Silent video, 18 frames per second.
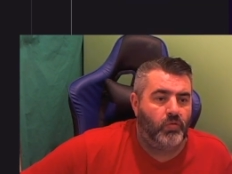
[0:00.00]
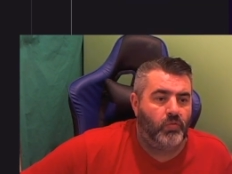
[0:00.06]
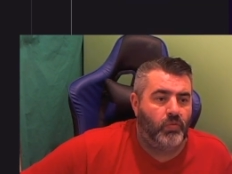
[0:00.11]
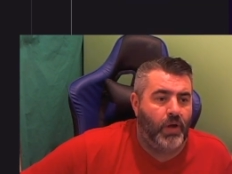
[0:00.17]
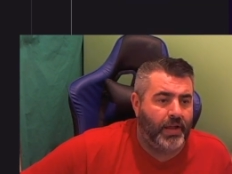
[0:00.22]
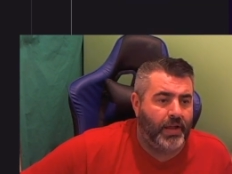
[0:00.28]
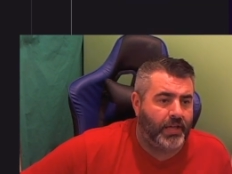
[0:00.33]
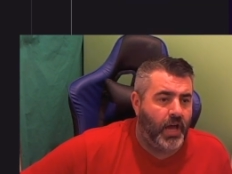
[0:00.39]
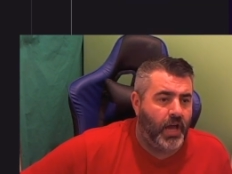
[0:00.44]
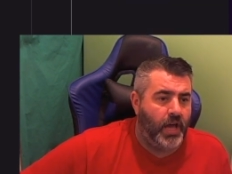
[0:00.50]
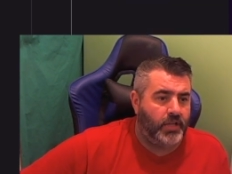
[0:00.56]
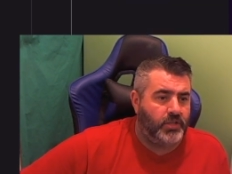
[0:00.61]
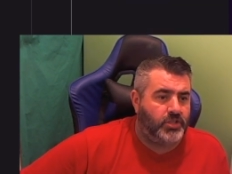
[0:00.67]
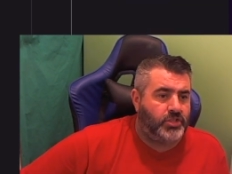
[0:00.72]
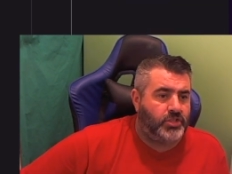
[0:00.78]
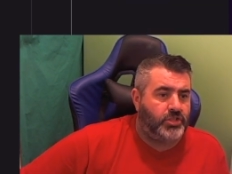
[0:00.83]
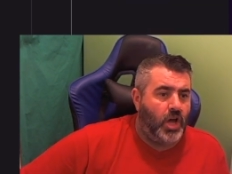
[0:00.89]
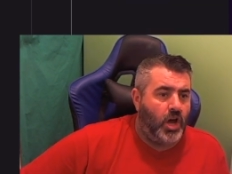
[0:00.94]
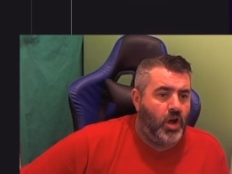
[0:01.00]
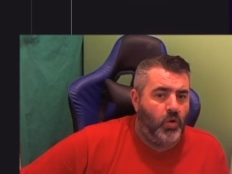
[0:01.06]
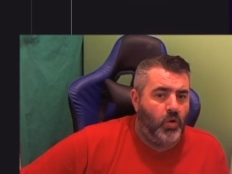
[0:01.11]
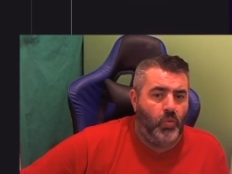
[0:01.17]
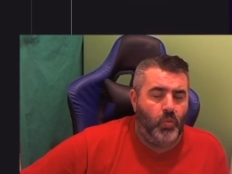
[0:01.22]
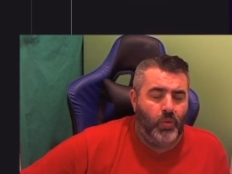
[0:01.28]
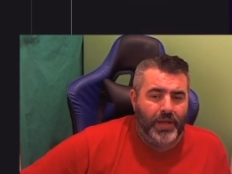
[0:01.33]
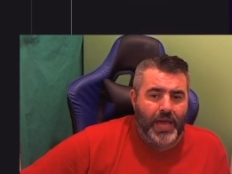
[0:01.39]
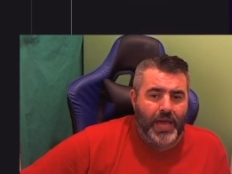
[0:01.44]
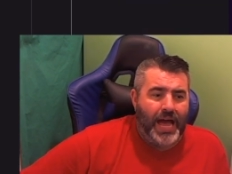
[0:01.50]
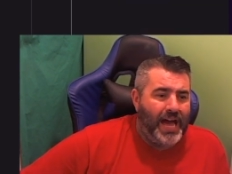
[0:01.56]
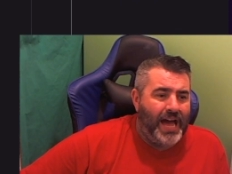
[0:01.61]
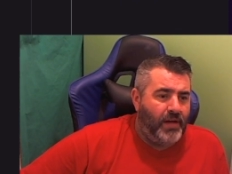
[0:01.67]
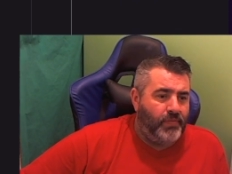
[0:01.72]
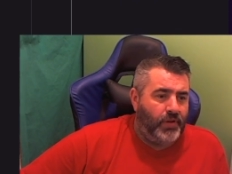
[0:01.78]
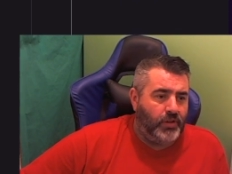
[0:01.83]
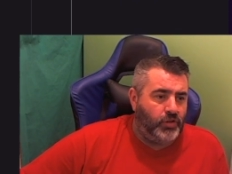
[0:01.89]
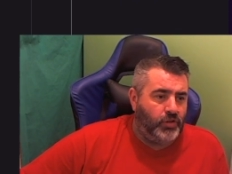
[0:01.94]
Right guys, so we
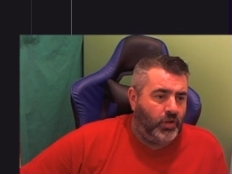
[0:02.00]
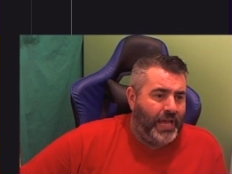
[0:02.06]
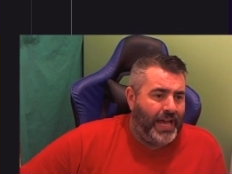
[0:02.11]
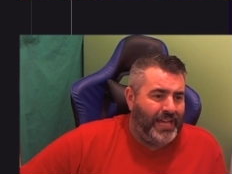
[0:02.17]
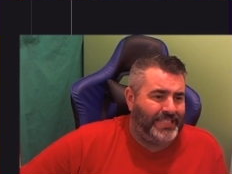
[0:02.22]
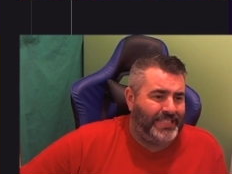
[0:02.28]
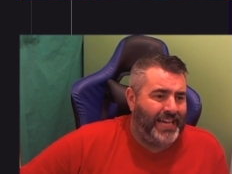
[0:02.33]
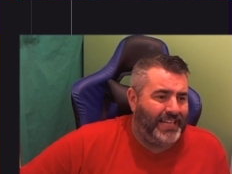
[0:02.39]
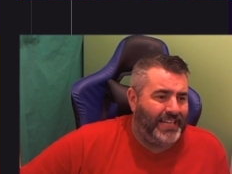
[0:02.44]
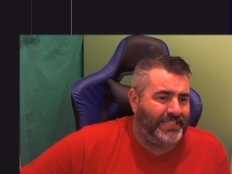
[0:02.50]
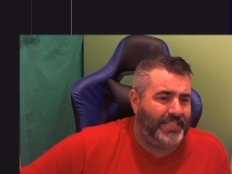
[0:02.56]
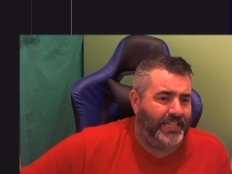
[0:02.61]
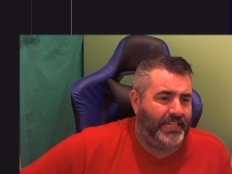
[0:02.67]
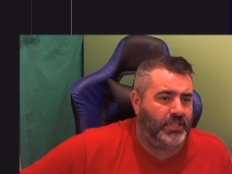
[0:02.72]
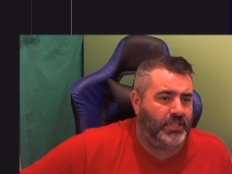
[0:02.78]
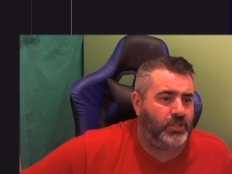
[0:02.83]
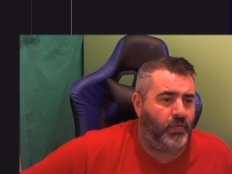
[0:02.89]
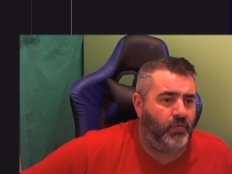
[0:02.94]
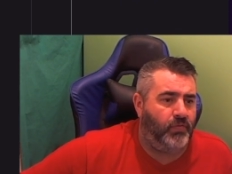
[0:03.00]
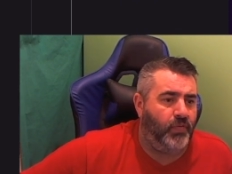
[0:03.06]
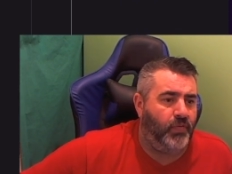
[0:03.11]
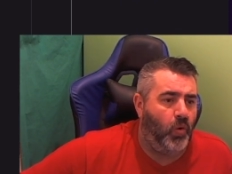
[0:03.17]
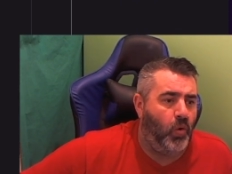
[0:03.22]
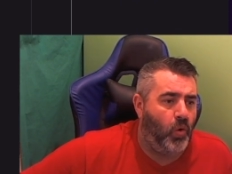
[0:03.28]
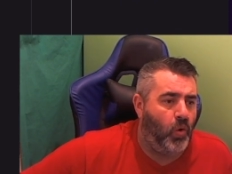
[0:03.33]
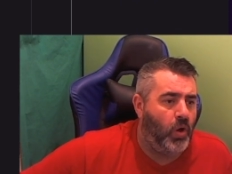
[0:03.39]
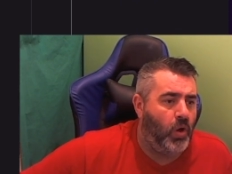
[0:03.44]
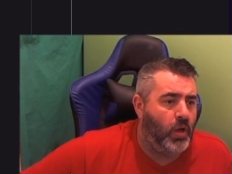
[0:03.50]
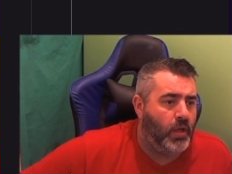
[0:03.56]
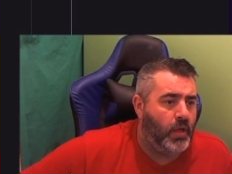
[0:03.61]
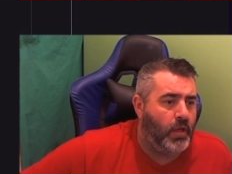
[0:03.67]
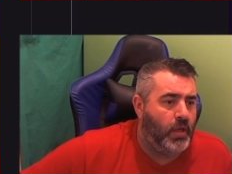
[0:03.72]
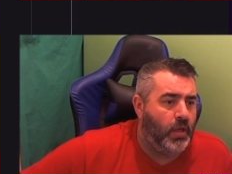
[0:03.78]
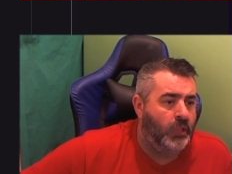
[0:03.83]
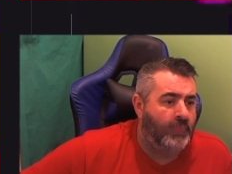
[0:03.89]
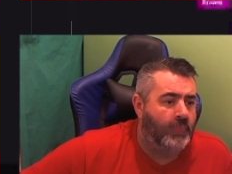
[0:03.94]
have done our tactics for
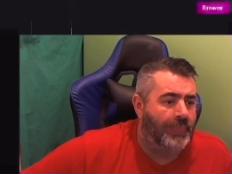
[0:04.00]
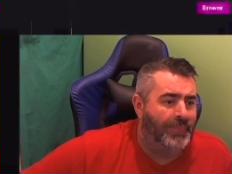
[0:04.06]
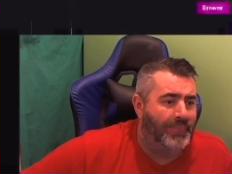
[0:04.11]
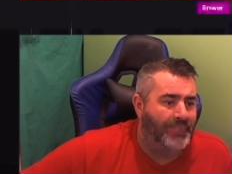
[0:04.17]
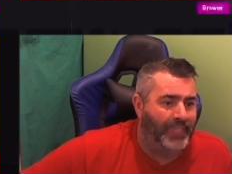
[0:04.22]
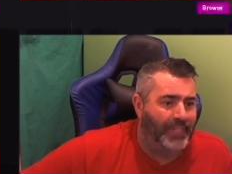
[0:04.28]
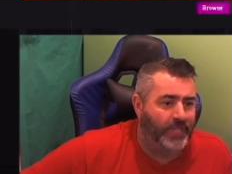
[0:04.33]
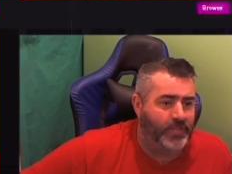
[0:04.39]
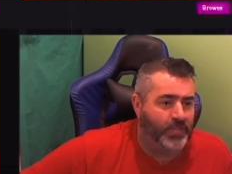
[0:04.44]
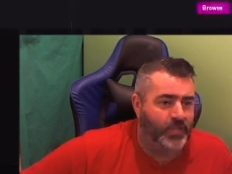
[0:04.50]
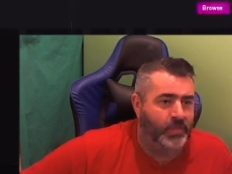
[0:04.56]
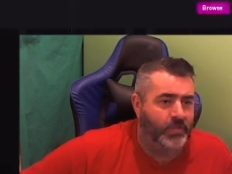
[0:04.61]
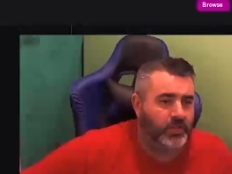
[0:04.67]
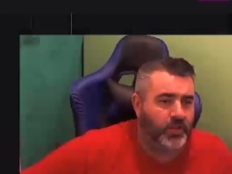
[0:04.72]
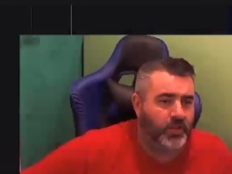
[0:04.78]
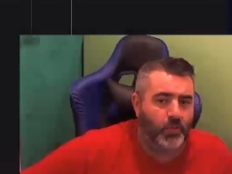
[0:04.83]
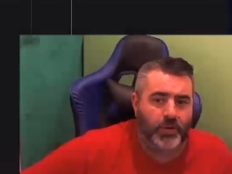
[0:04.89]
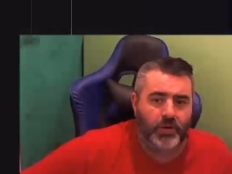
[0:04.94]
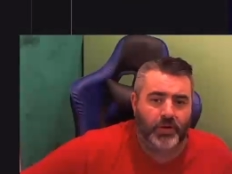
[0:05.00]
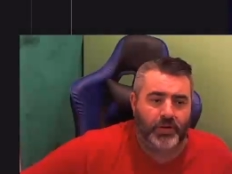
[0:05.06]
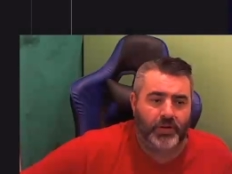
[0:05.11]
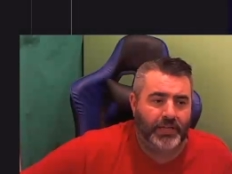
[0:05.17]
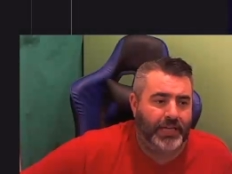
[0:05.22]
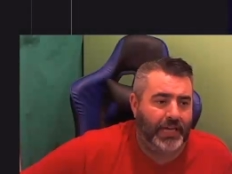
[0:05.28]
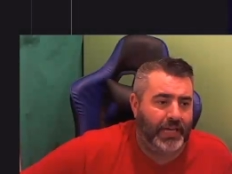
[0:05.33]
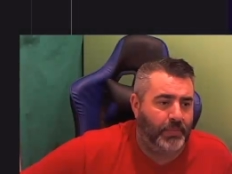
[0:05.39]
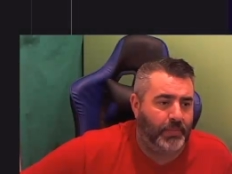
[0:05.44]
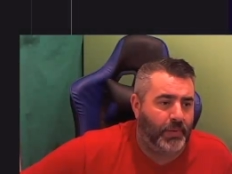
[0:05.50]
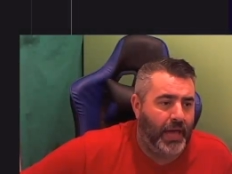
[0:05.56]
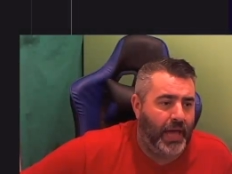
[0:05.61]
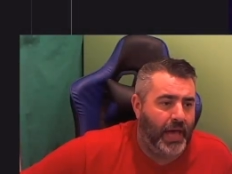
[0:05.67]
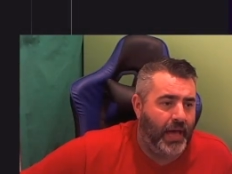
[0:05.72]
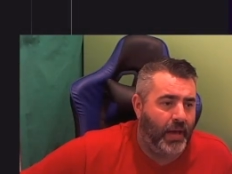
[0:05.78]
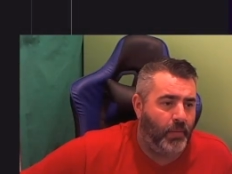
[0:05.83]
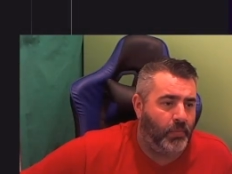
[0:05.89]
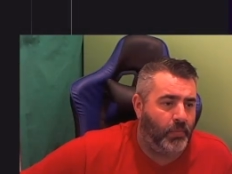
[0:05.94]
the season that we're going to keep,
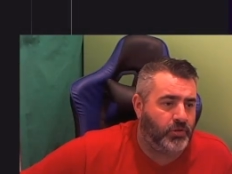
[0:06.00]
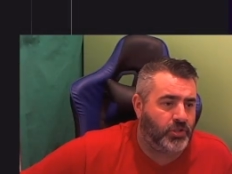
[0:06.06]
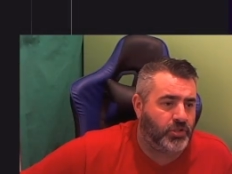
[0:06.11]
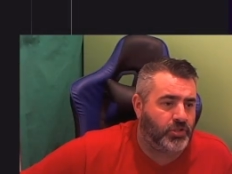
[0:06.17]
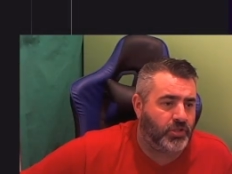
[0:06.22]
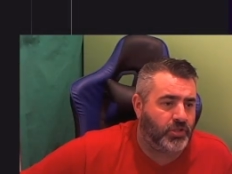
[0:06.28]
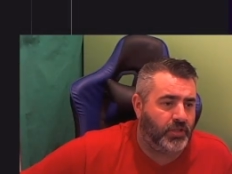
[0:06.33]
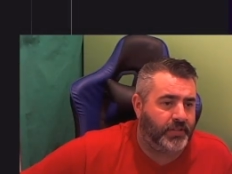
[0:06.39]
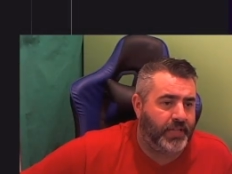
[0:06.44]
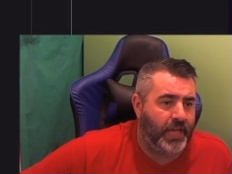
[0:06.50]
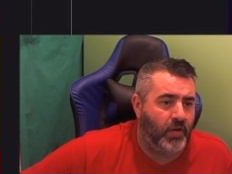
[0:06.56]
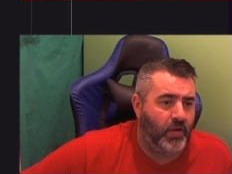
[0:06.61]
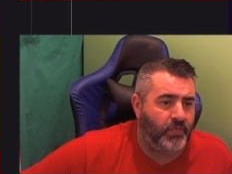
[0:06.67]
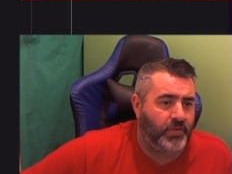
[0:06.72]
and we're just going to delve